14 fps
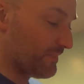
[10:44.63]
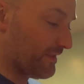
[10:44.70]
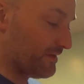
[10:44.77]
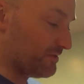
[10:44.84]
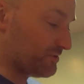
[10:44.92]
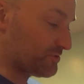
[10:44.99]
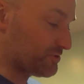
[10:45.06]

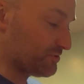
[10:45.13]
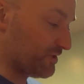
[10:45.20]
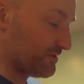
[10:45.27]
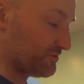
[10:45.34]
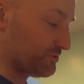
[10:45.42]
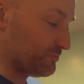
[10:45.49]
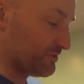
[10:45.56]
It'll
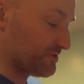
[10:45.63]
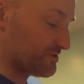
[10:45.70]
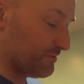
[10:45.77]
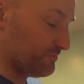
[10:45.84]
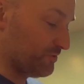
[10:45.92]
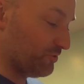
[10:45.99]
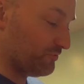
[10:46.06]
start doing
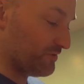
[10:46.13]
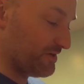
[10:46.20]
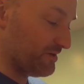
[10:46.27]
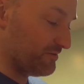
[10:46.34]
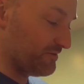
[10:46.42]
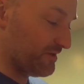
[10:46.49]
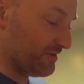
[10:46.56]
something over
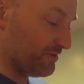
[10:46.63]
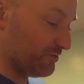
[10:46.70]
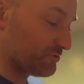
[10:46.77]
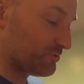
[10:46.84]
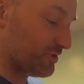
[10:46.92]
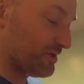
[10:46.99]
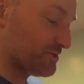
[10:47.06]
here. Then it'll
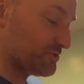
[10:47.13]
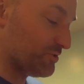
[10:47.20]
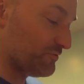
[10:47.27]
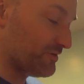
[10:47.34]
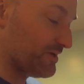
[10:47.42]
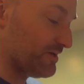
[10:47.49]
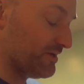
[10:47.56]
cross
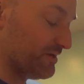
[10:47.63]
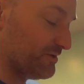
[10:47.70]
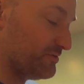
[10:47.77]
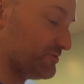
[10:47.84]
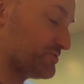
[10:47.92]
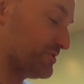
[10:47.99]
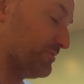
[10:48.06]
over here,
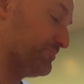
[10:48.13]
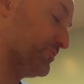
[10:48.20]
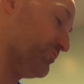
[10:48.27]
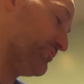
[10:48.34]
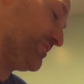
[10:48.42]
do something over